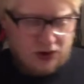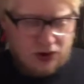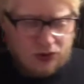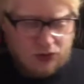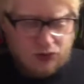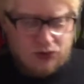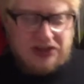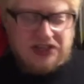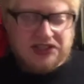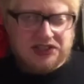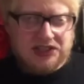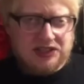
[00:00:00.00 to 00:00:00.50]

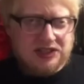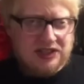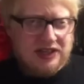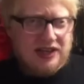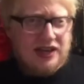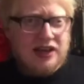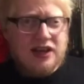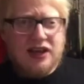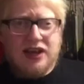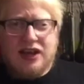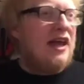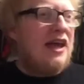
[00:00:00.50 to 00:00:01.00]

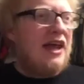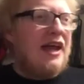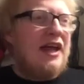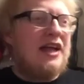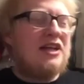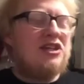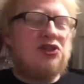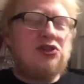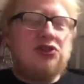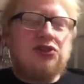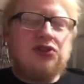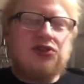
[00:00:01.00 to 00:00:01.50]
recently.
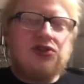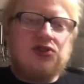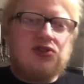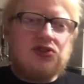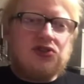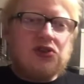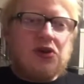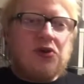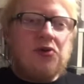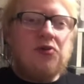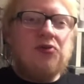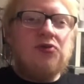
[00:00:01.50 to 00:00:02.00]
It's just
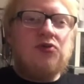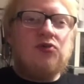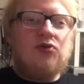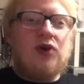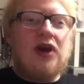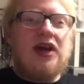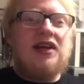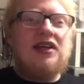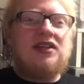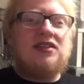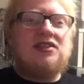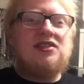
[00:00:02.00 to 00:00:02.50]
so
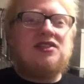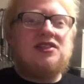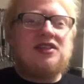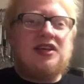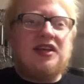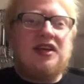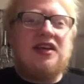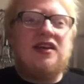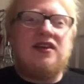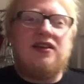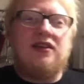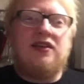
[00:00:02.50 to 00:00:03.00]
great
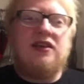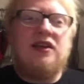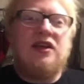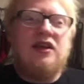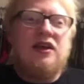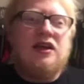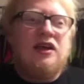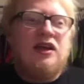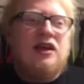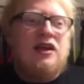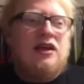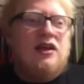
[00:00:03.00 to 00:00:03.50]
seeing
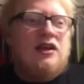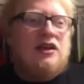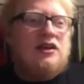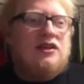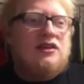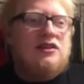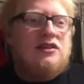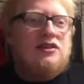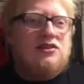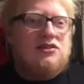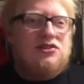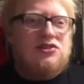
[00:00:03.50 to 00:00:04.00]

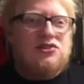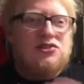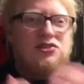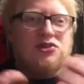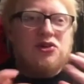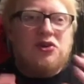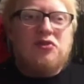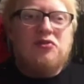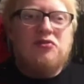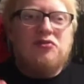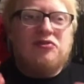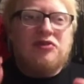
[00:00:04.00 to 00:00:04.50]

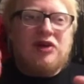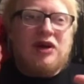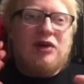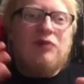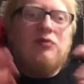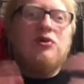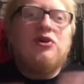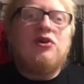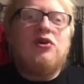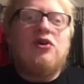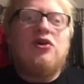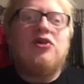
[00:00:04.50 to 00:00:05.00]
stuff
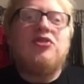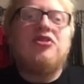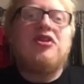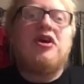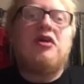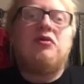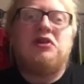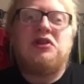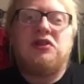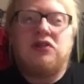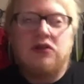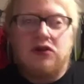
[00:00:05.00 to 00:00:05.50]
that we all
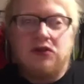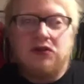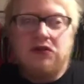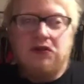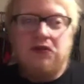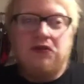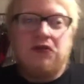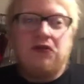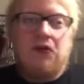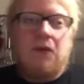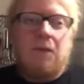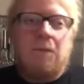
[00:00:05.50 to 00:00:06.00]
know and
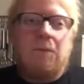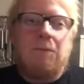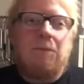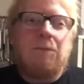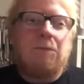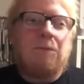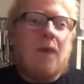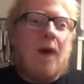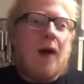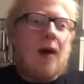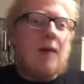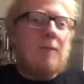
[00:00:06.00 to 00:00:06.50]
love
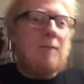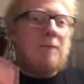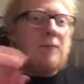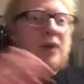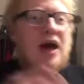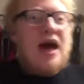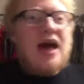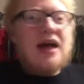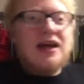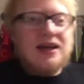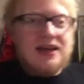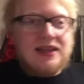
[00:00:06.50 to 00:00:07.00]

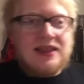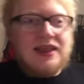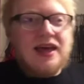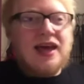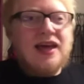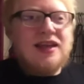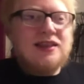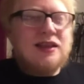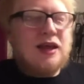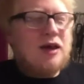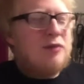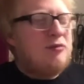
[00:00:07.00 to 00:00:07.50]
back
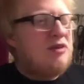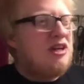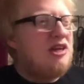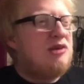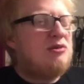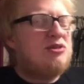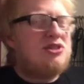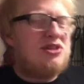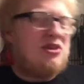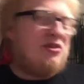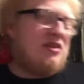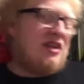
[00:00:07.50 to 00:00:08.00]
then. I mean, it
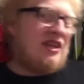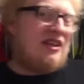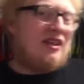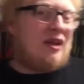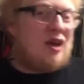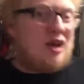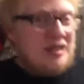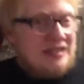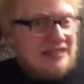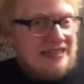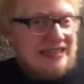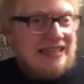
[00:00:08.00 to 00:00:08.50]
was only
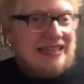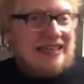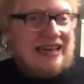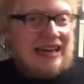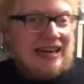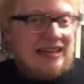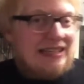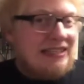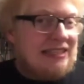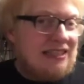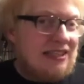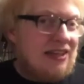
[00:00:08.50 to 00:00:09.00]

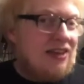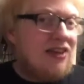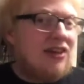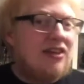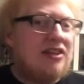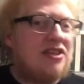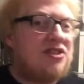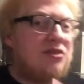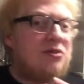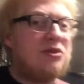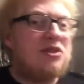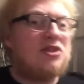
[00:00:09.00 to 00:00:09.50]

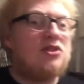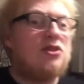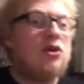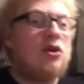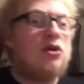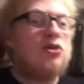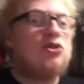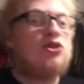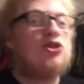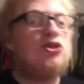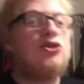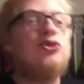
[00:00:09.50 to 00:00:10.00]
1989, so it's
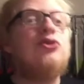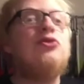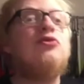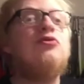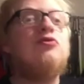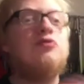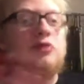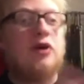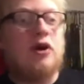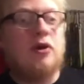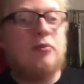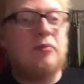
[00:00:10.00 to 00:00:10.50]
not too
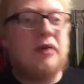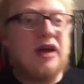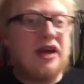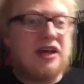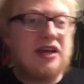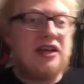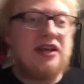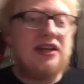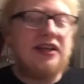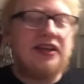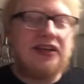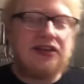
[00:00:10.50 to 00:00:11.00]
far
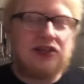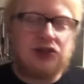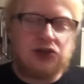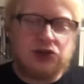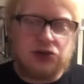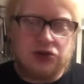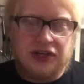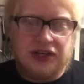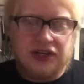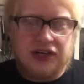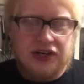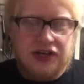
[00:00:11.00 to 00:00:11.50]
back in
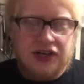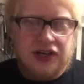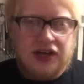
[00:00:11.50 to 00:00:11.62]
history.